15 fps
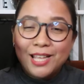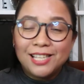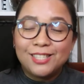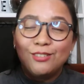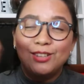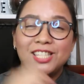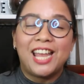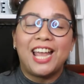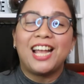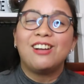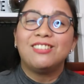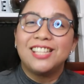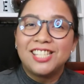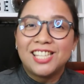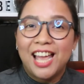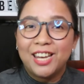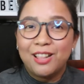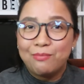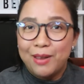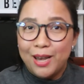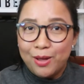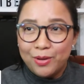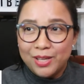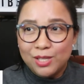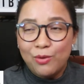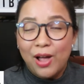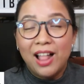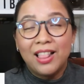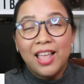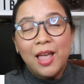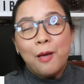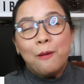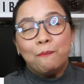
Please do check out the channel below as well.